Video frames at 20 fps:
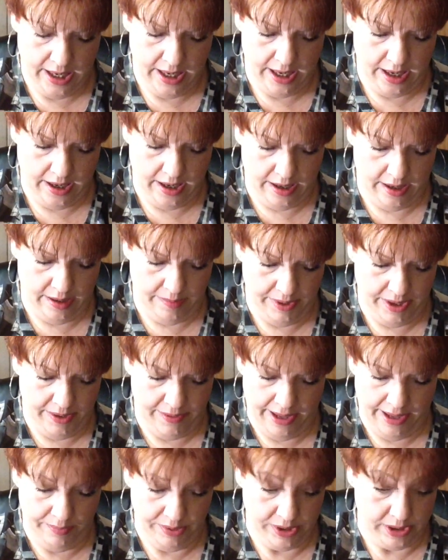And
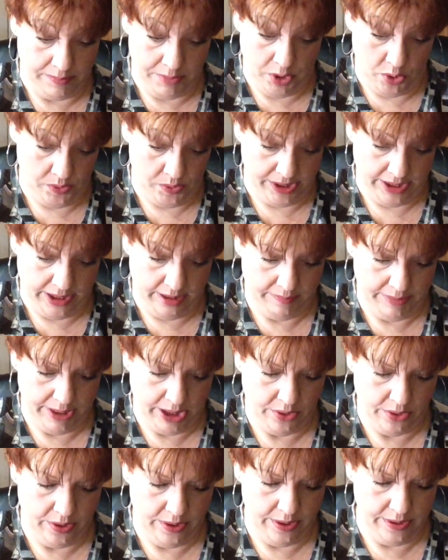that was amusing
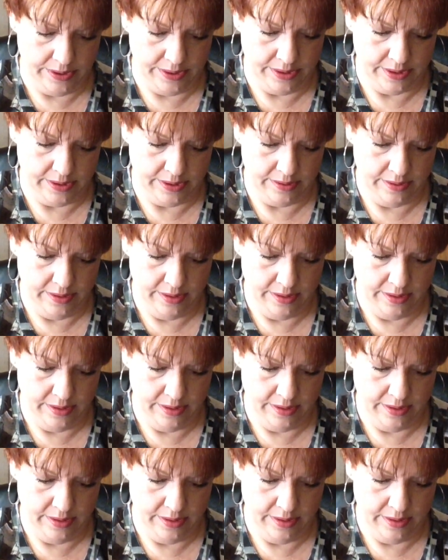because,